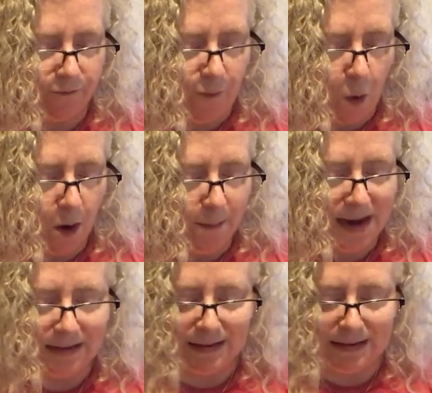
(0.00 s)

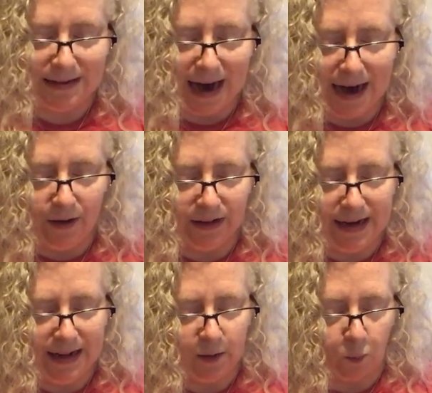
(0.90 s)
Therefore, form
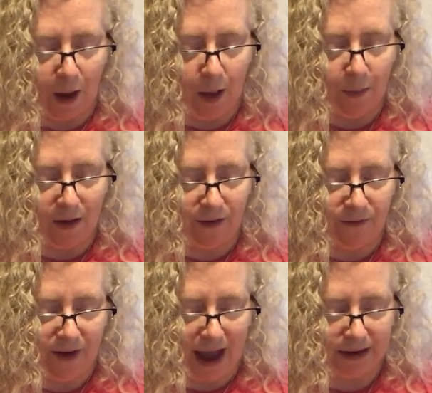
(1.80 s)
is
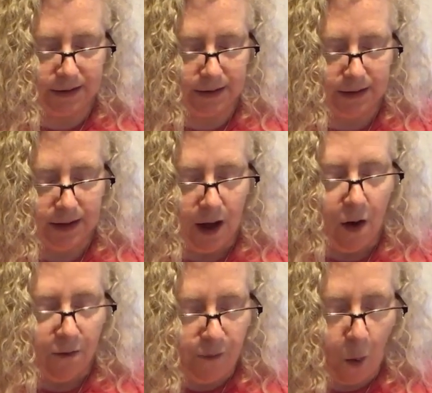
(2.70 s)
entirely in the realm of
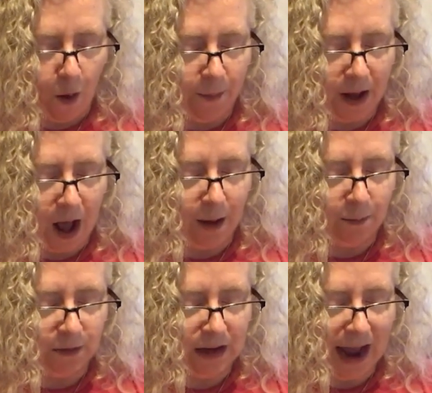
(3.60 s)
effect.
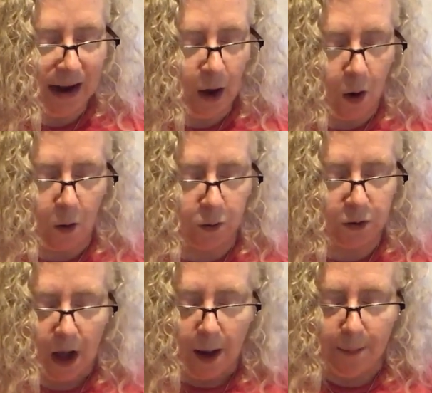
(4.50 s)
Form
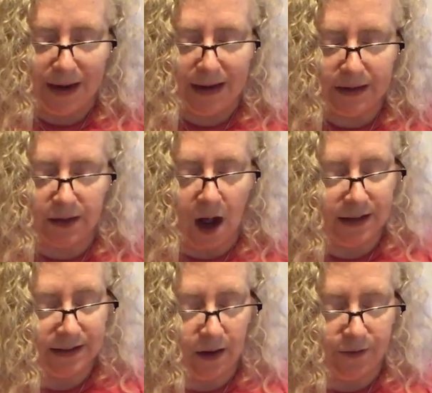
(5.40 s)
comes and
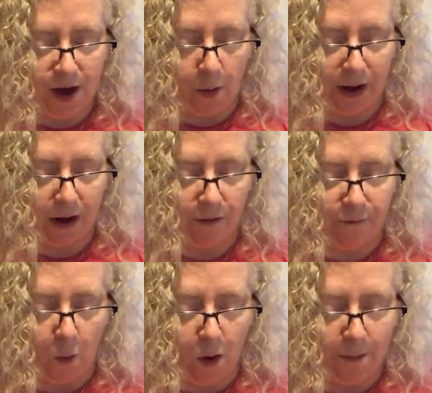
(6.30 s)
goes, but it is
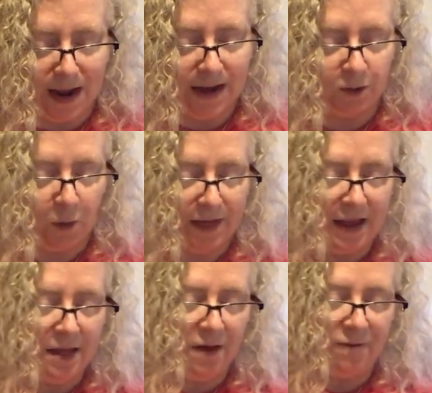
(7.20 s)
not self-knowing.
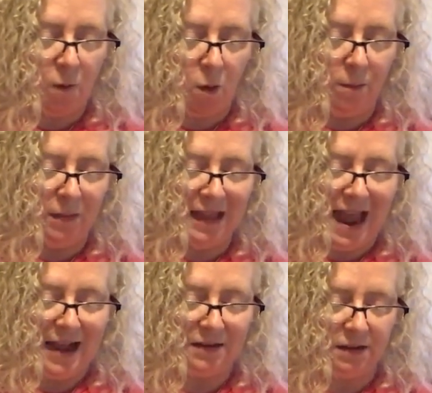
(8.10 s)
Form is
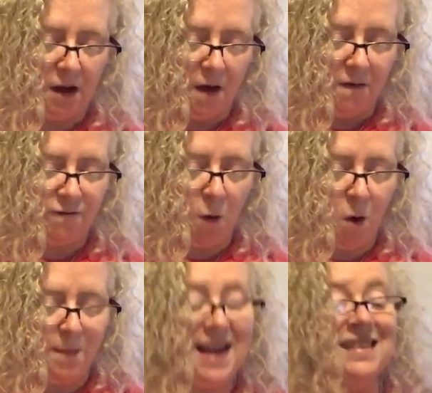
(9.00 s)
within the
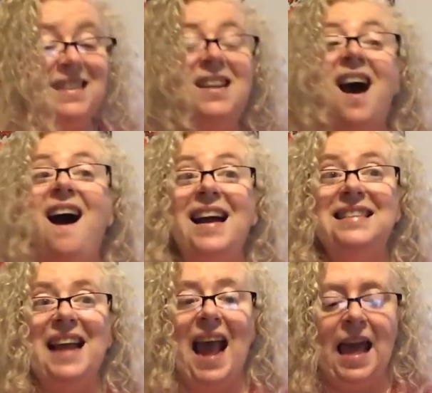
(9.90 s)
formless.
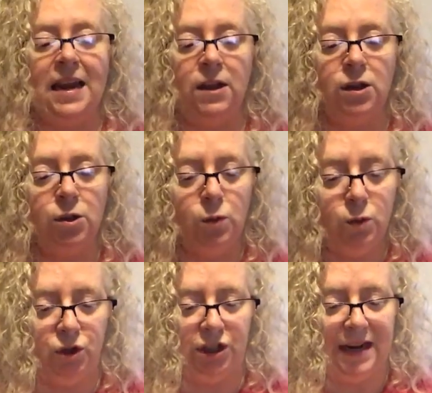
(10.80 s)
Form is
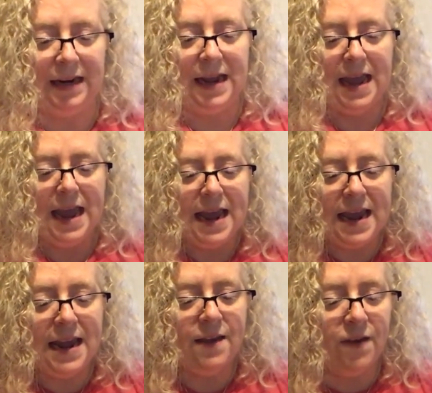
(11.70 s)
not an
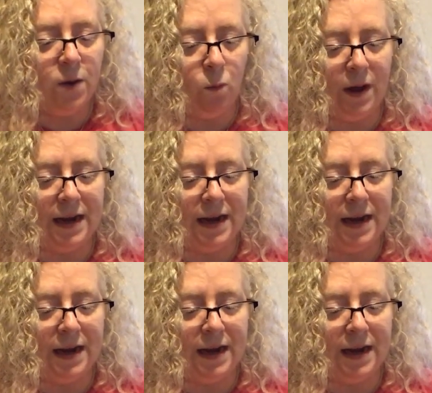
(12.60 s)
illusion,